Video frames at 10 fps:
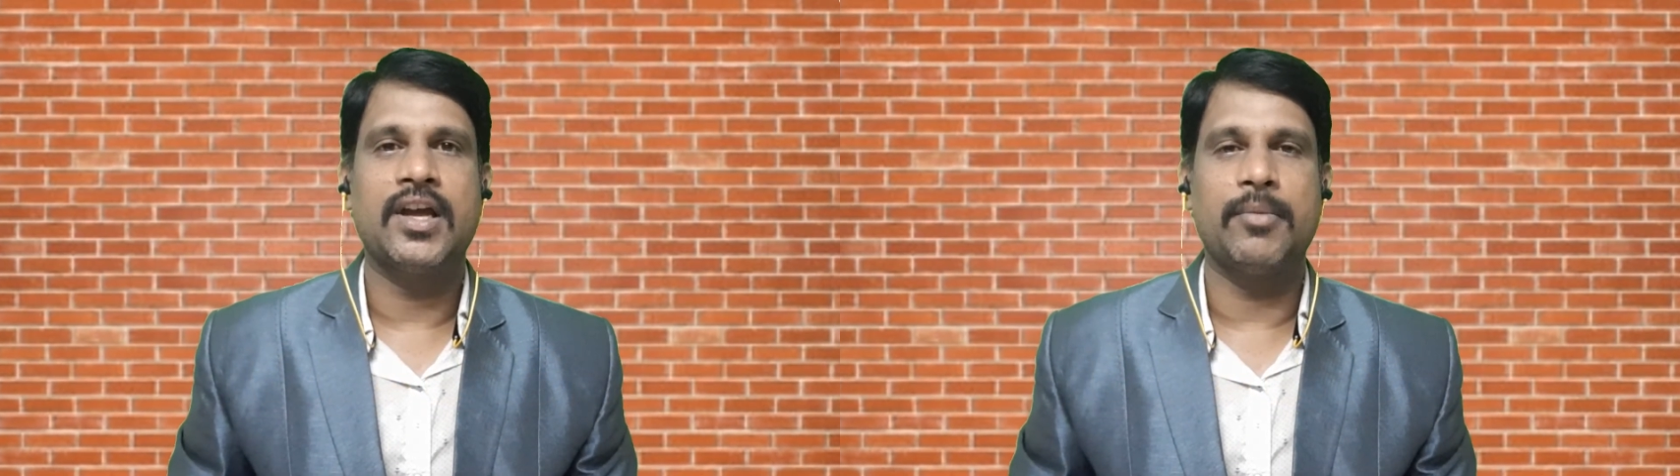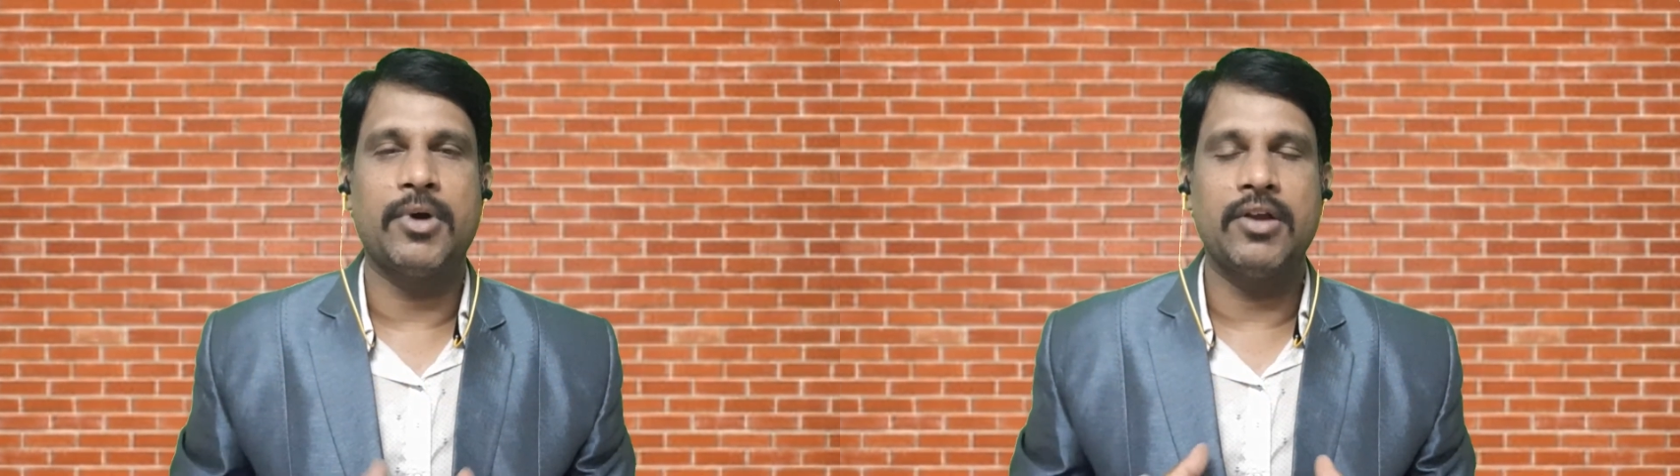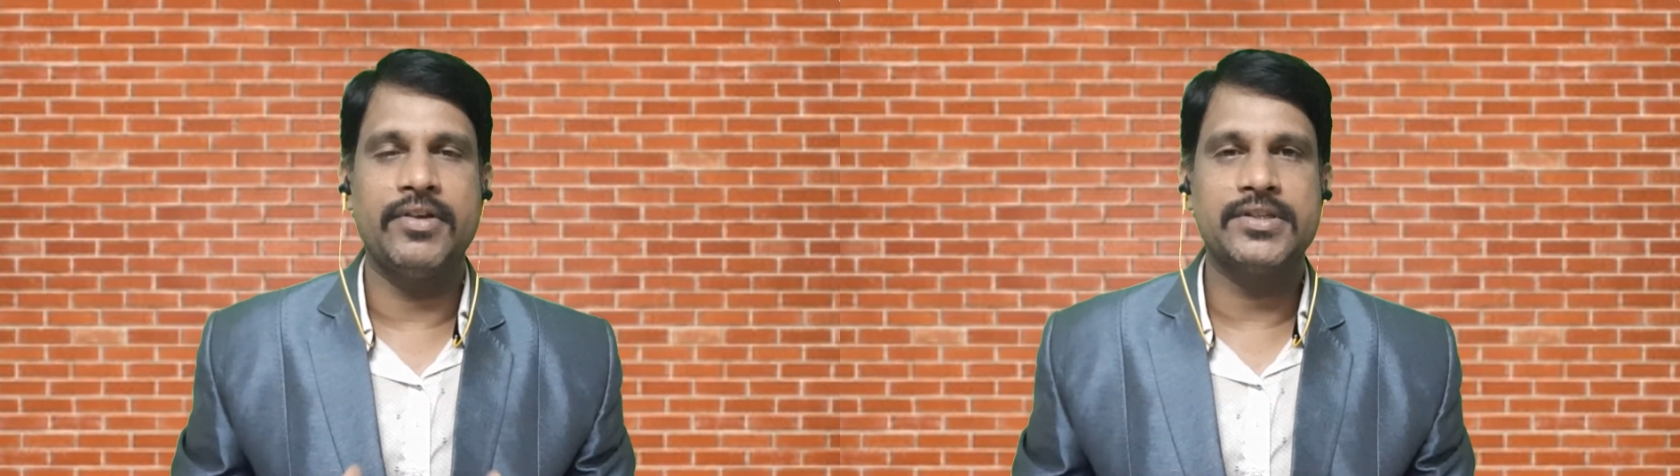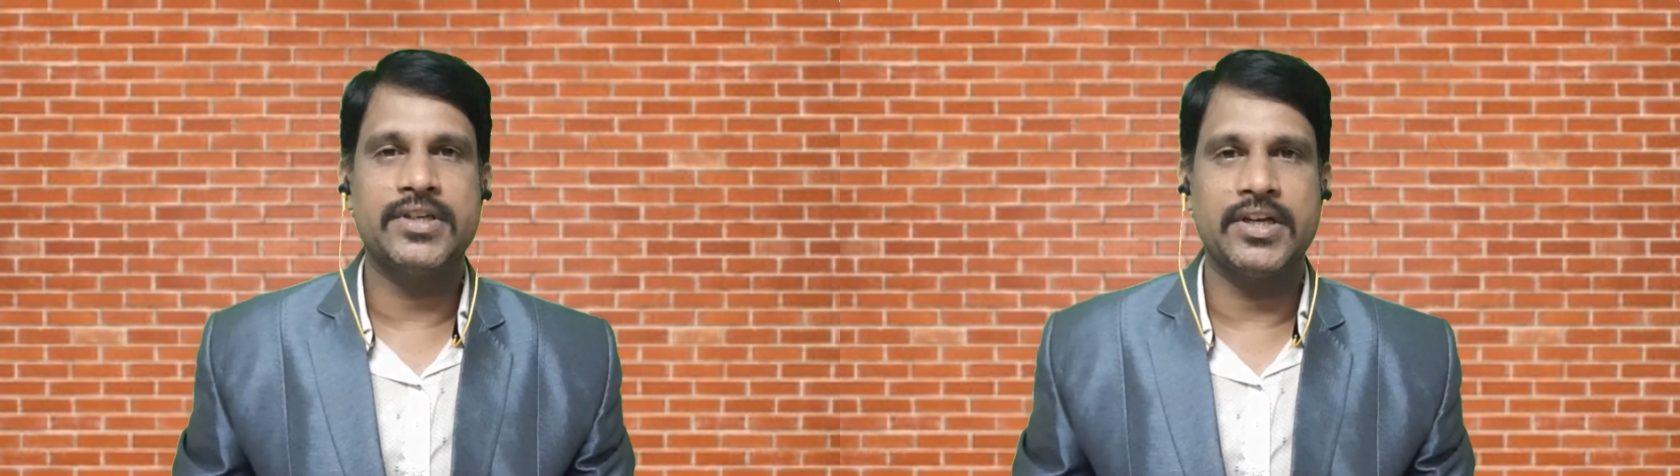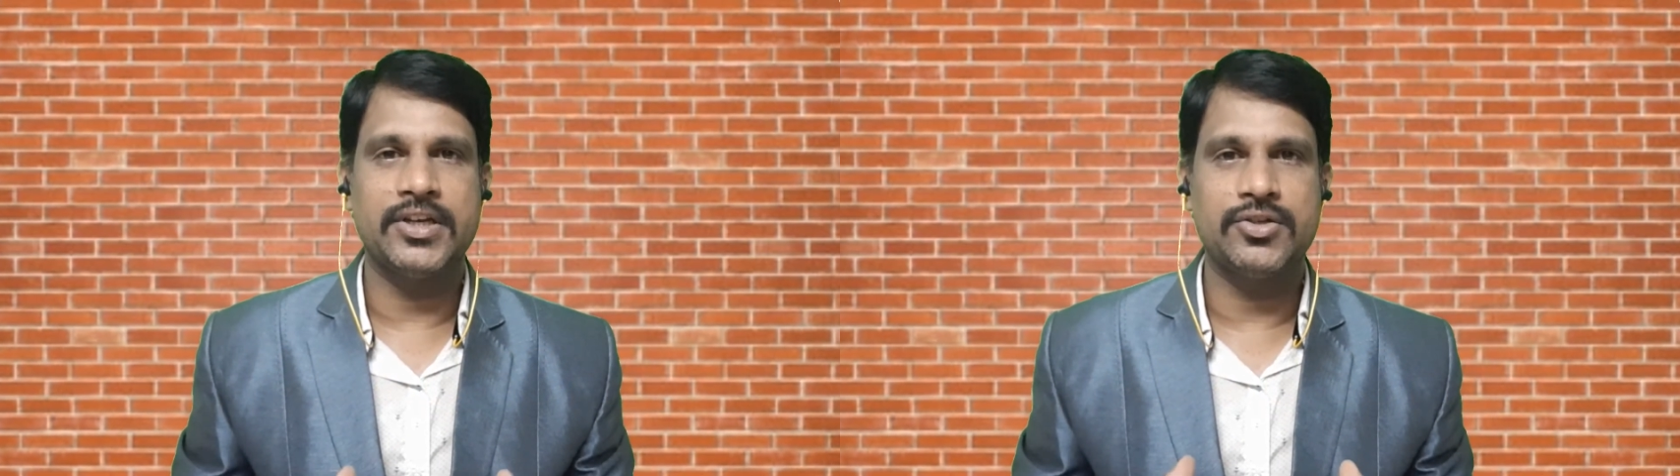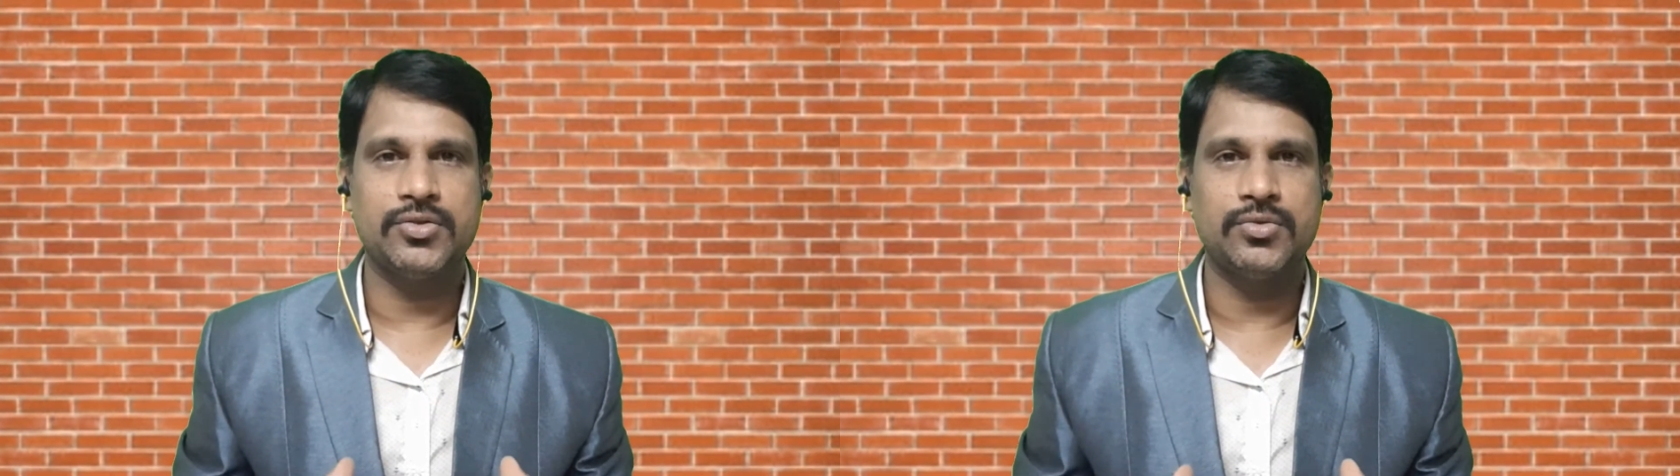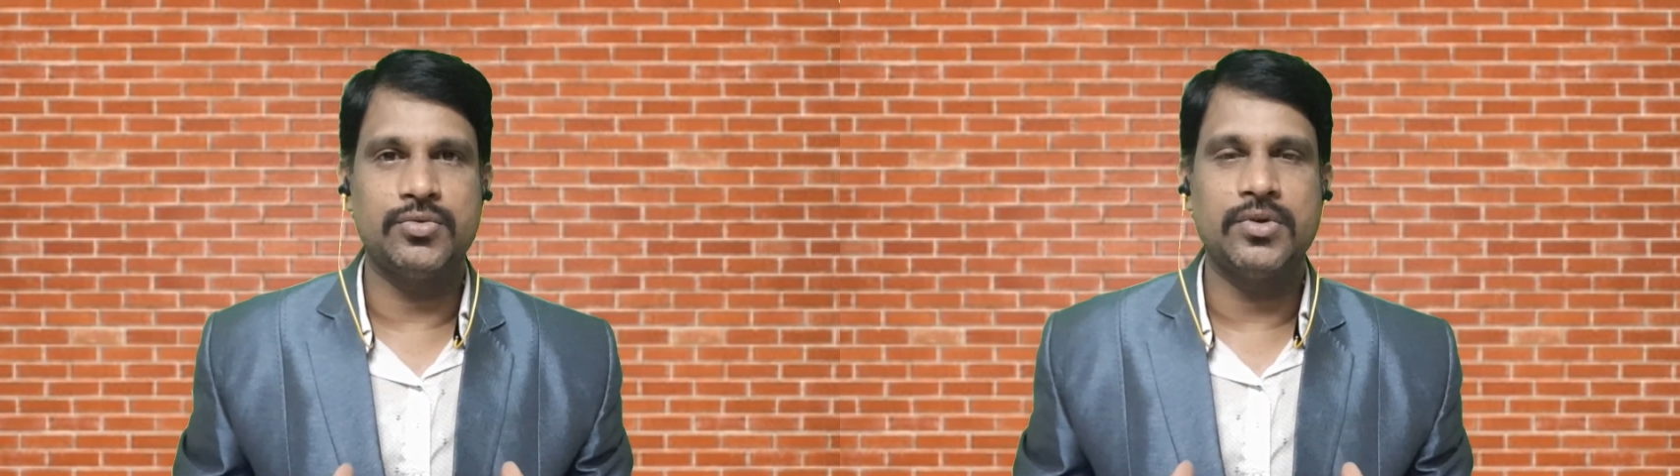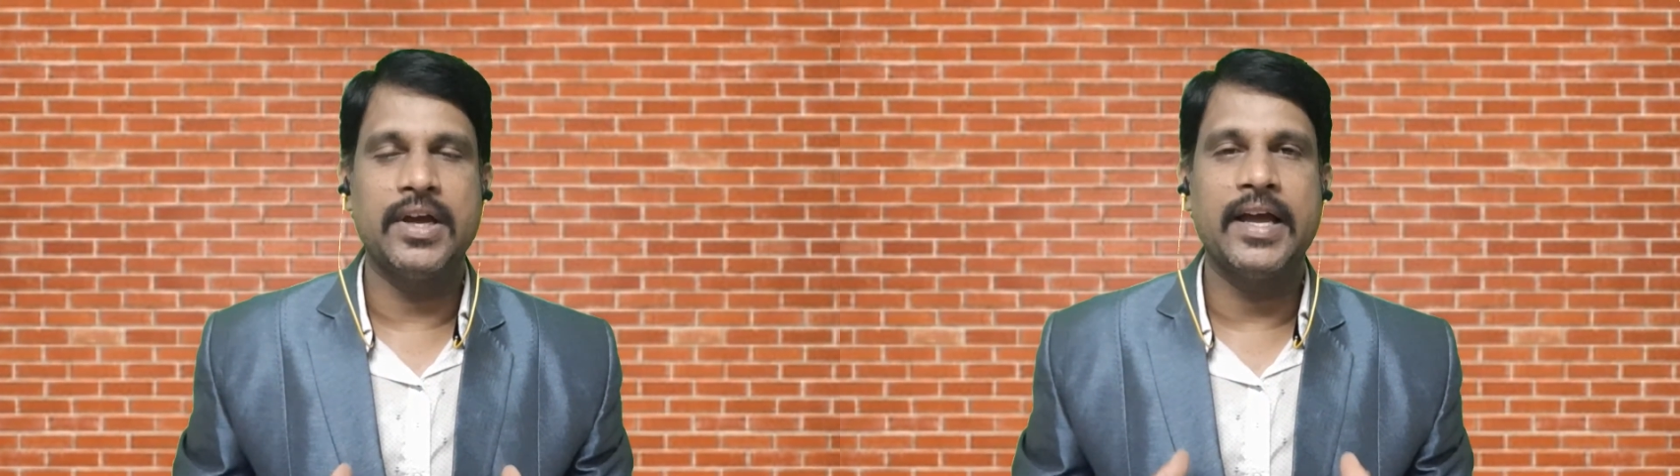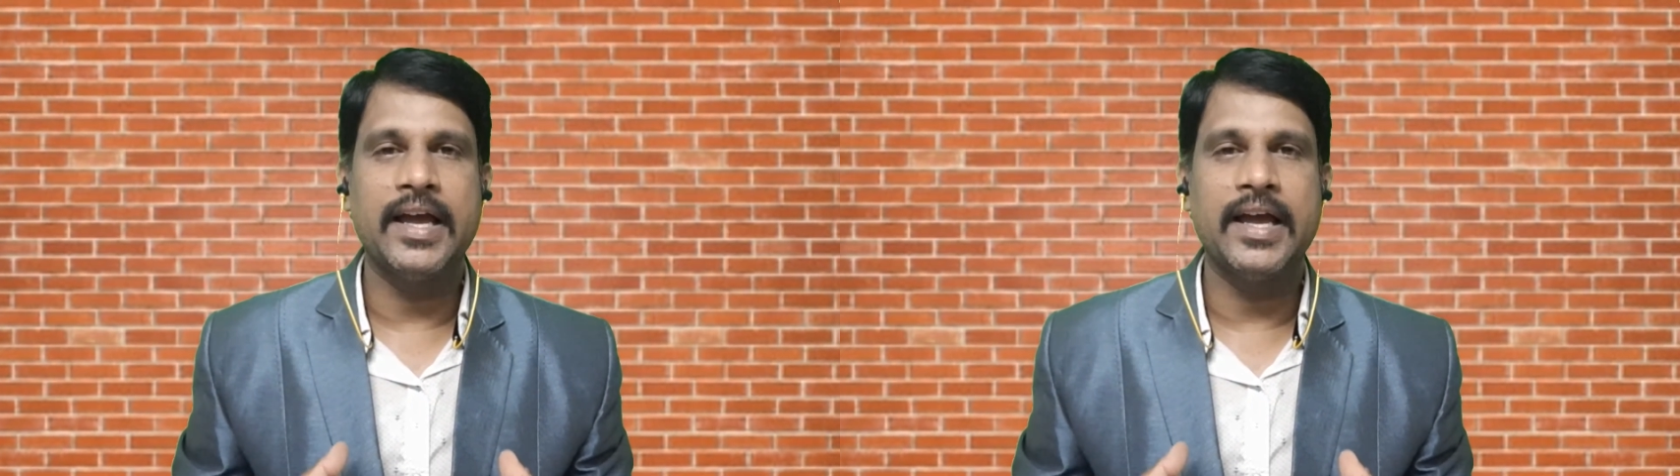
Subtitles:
I'm always ready to